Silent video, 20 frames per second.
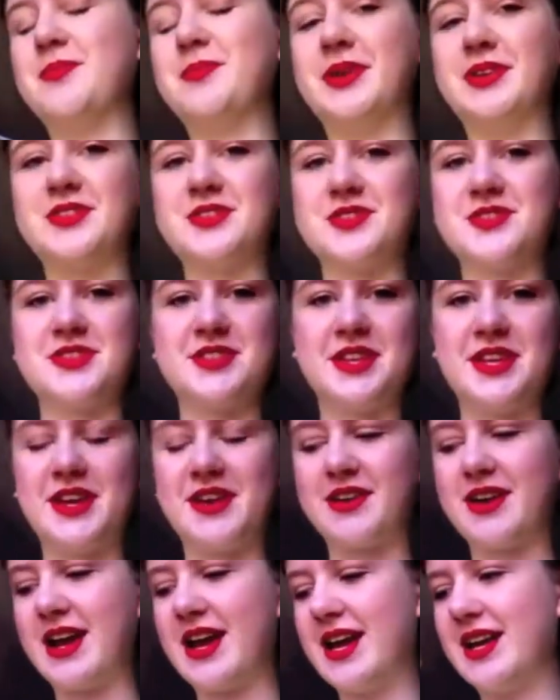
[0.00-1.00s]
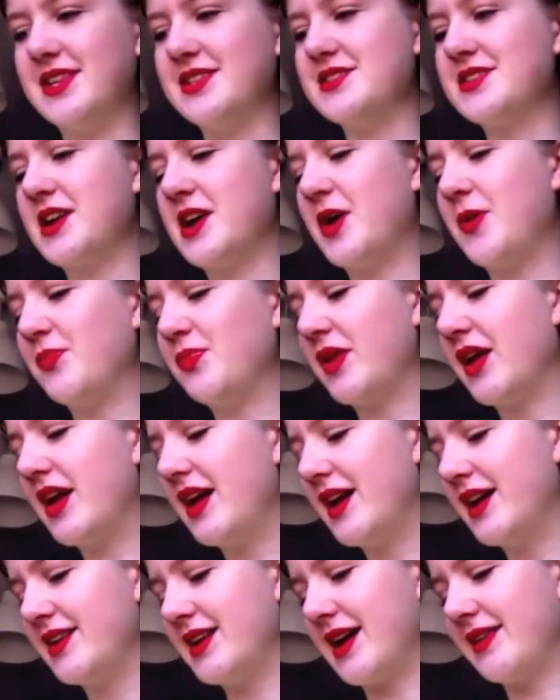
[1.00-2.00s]
pictures in here, and
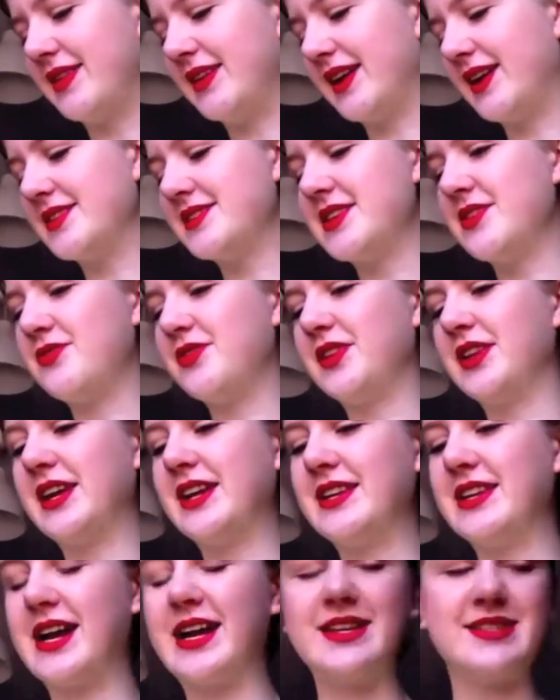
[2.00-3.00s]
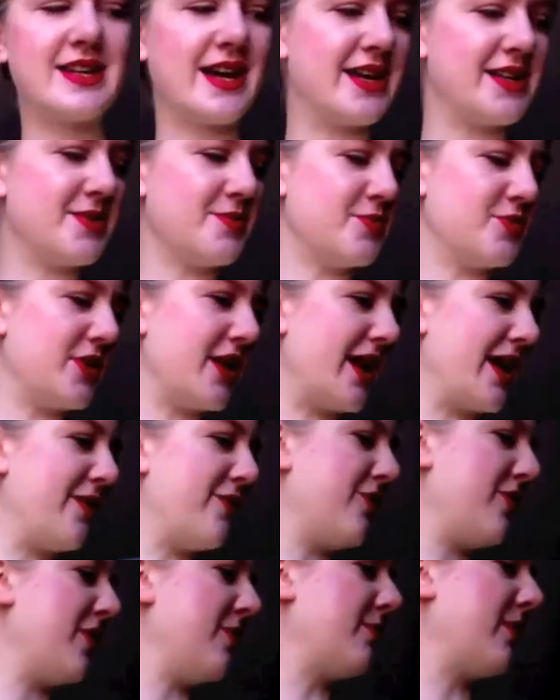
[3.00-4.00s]
I think it's definitely a nice item to
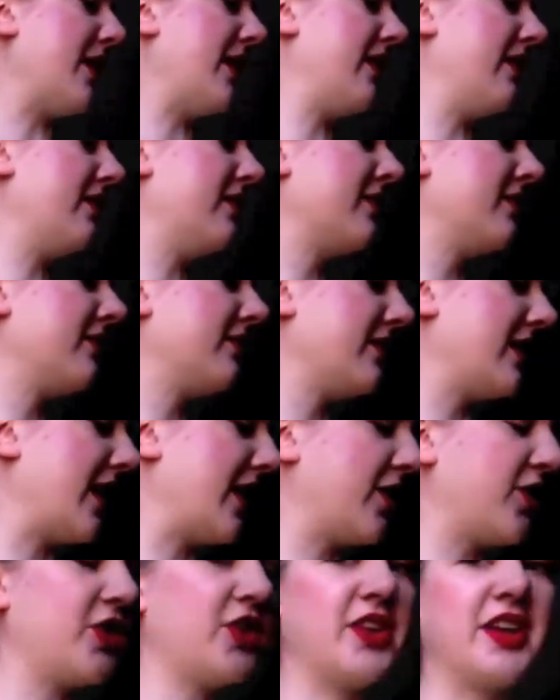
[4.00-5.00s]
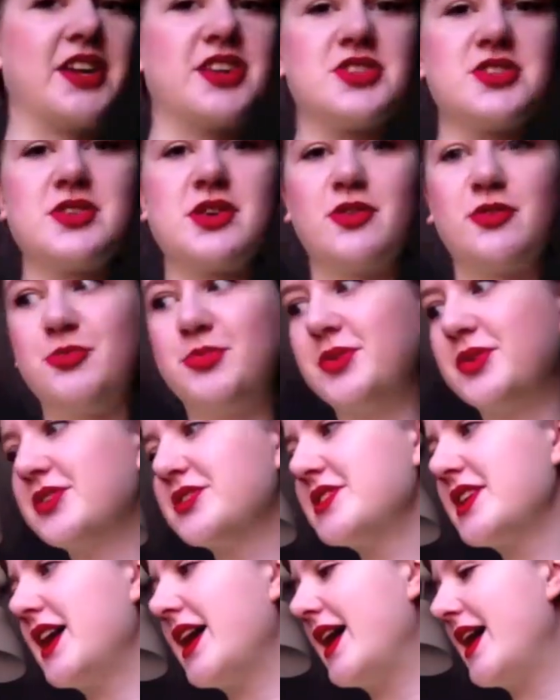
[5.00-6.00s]
have in my collection of
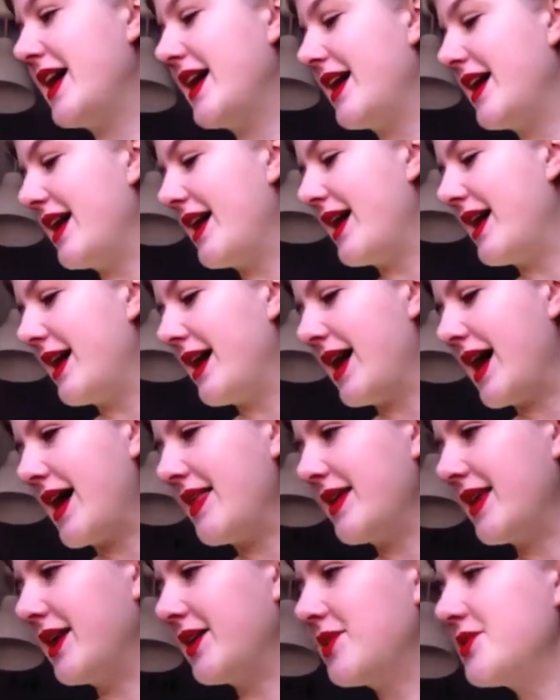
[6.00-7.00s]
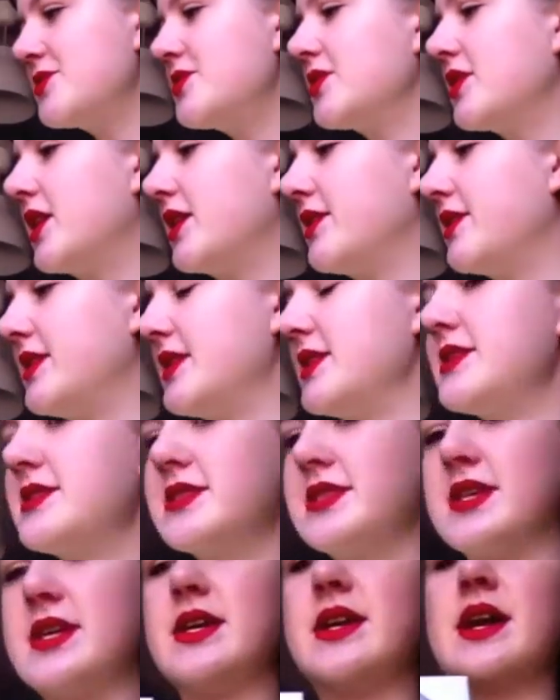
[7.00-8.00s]
books. And then I also got this
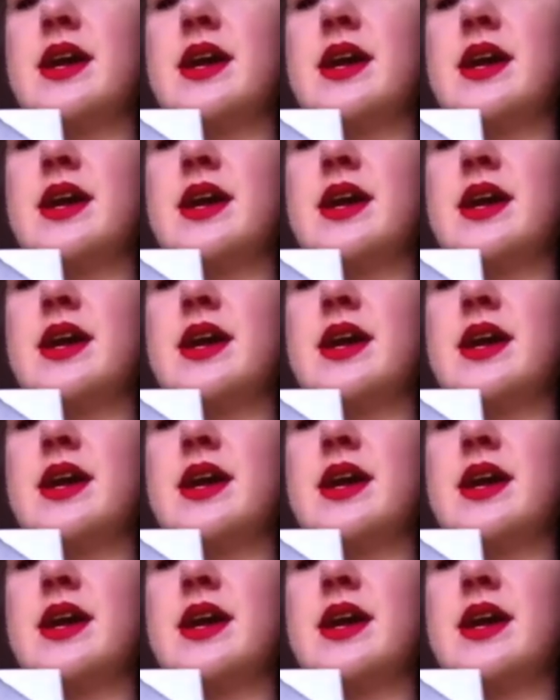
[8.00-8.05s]
thing,